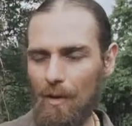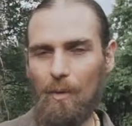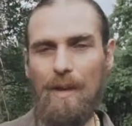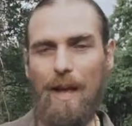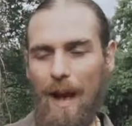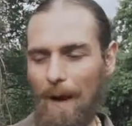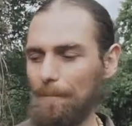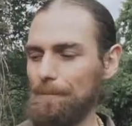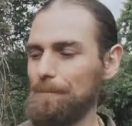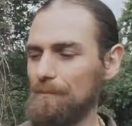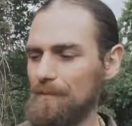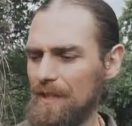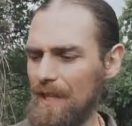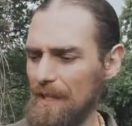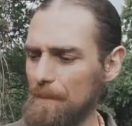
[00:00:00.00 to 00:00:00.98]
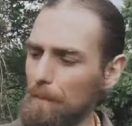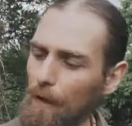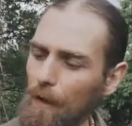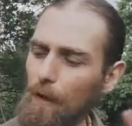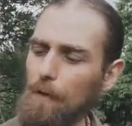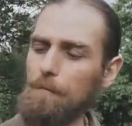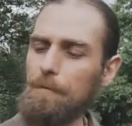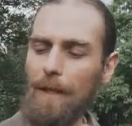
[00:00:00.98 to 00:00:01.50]
Oh yeah, so that's
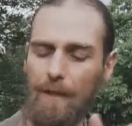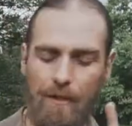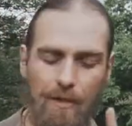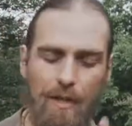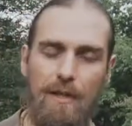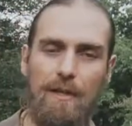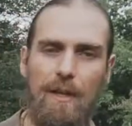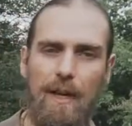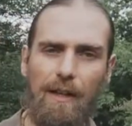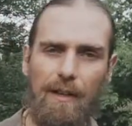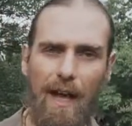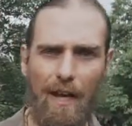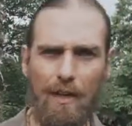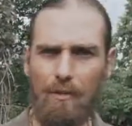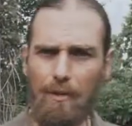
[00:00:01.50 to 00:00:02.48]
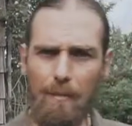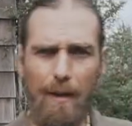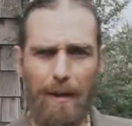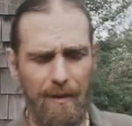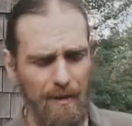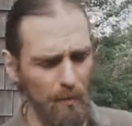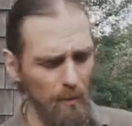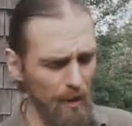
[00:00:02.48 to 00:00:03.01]
perfect, just like that. You can make
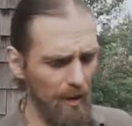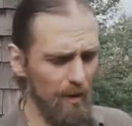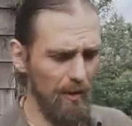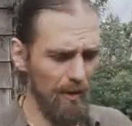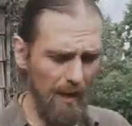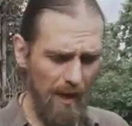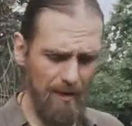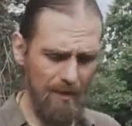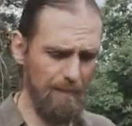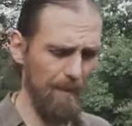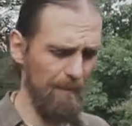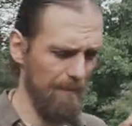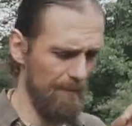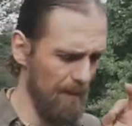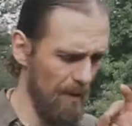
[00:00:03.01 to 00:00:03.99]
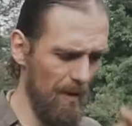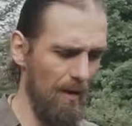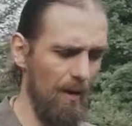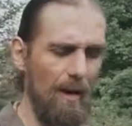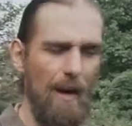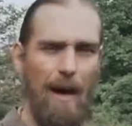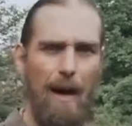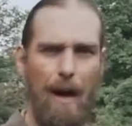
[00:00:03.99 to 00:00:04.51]
it sweeter or less, but
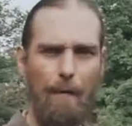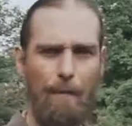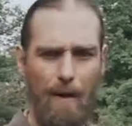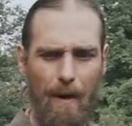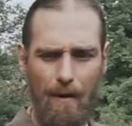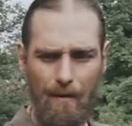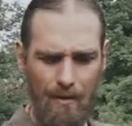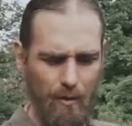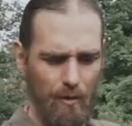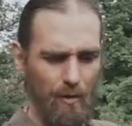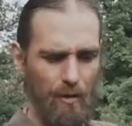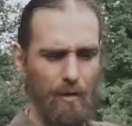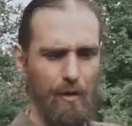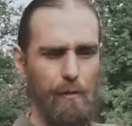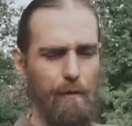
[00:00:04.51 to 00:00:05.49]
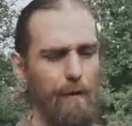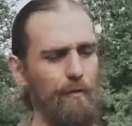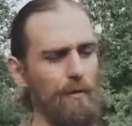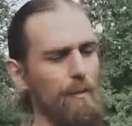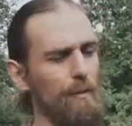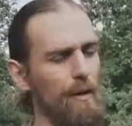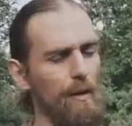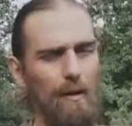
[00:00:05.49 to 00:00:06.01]
half ounce to a
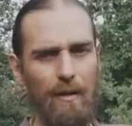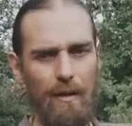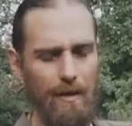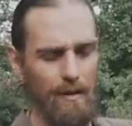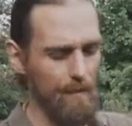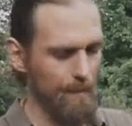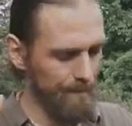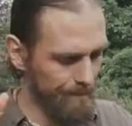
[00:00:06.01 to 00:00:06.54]
250 ml is